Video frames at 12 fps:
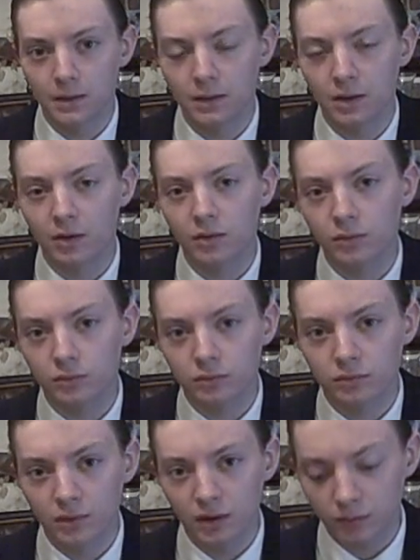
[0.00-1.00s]
You know, a
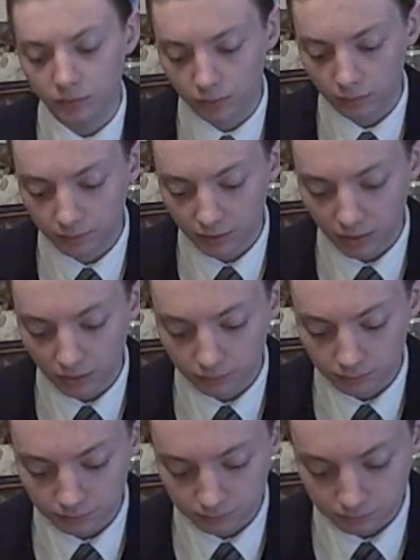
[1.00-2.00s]
little, you know,
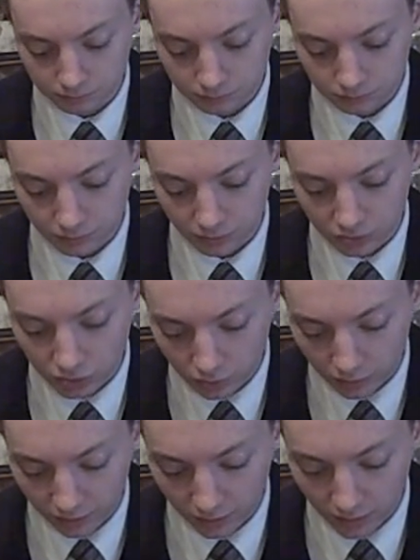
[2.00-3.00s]

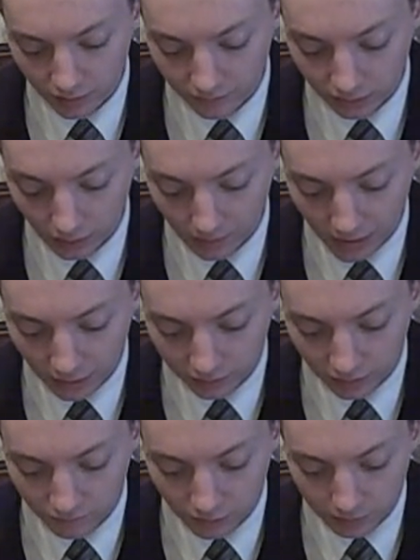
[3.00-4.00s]
juicy given the
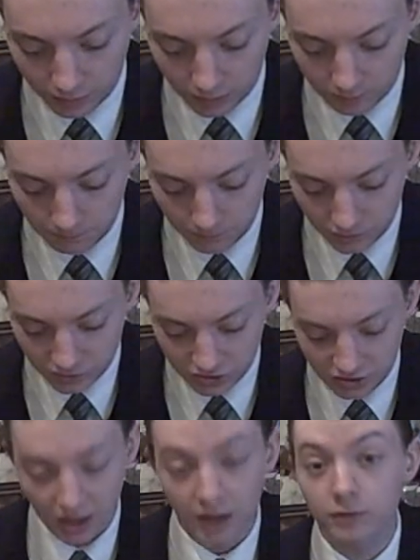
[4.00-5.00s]
amount of it. But just
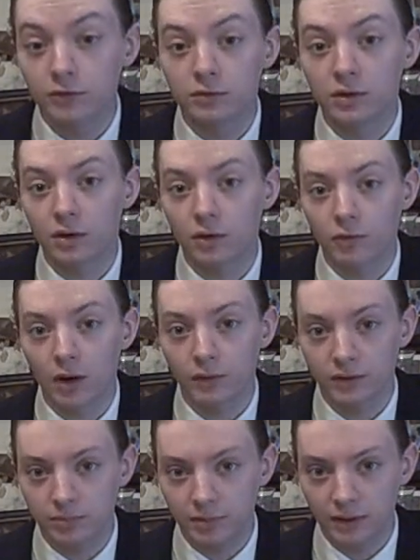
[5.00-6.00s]
standard, you know,
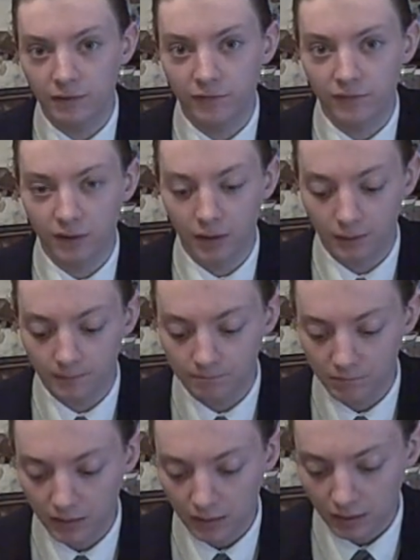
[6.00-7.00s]
quality beef.
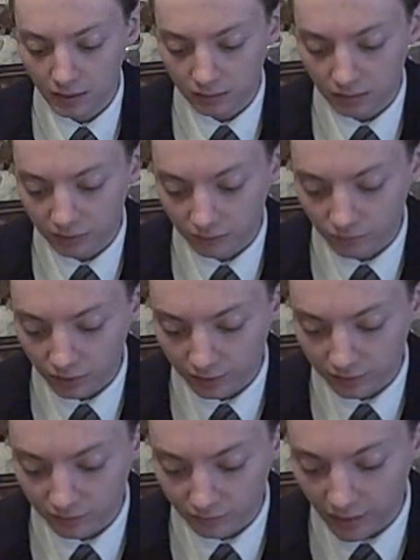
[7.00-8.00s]
Nothing
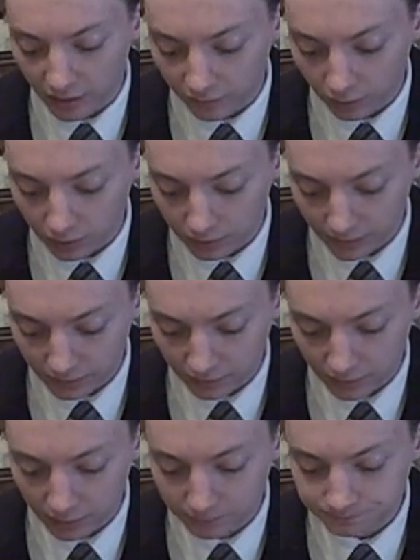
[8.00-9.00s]
really to rave on about
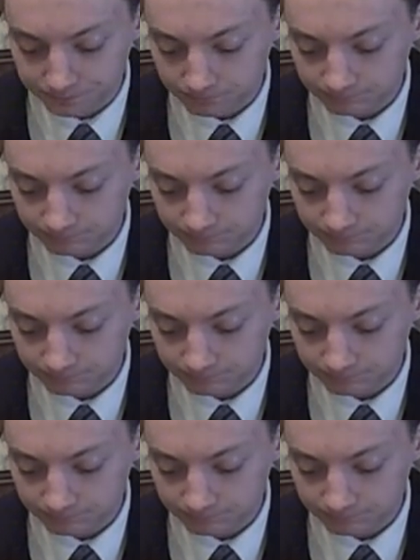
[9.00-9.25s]
there.